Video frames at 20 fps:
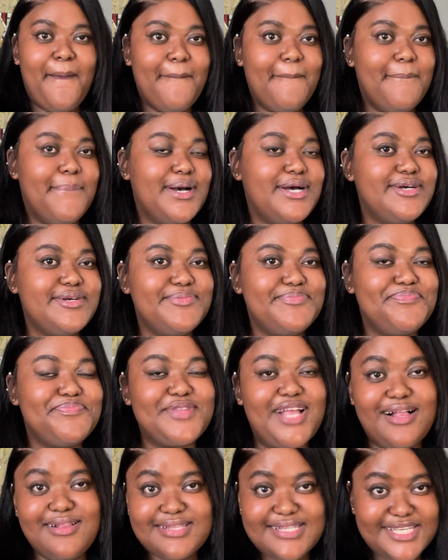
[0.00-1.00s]
but
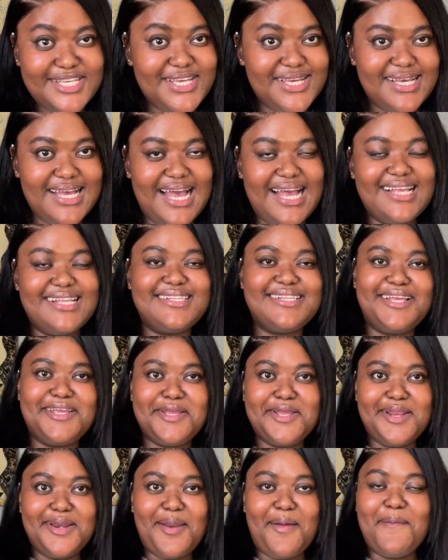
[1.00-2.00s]
I'll see you guys
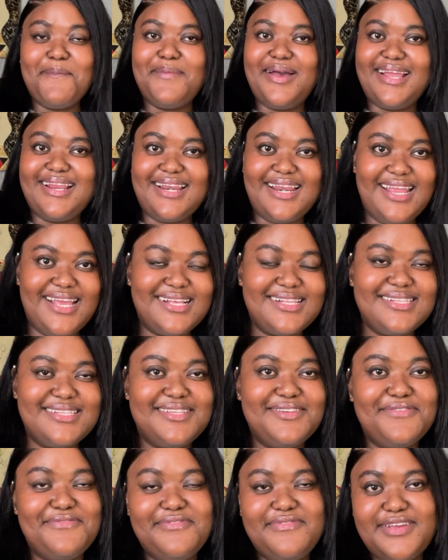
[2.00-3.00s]
in my
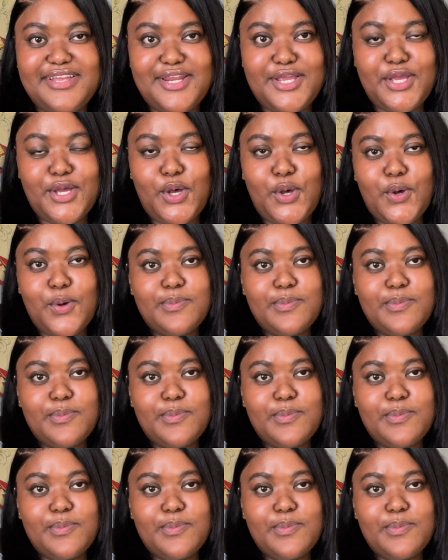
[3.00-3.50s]
next video.